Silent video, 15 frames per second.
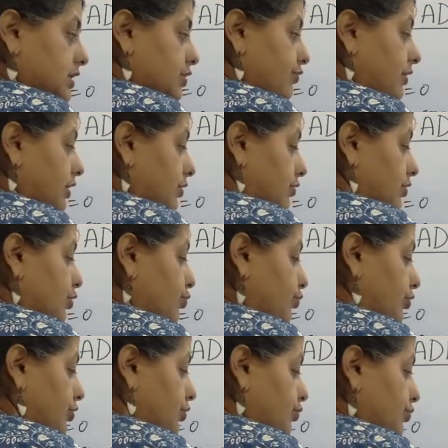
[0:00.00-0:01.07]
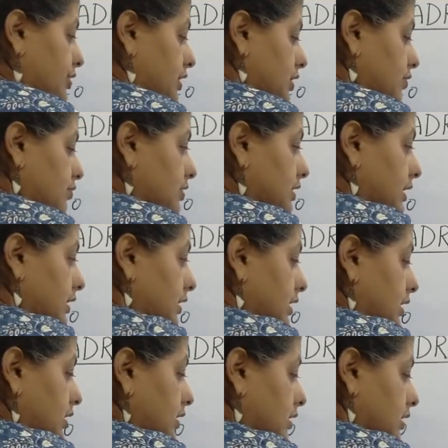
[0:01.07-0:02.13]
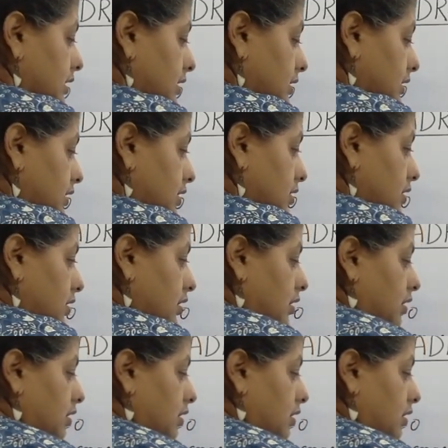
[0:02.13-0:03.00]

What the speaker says: square root, you put 2 zeros and then doesn't,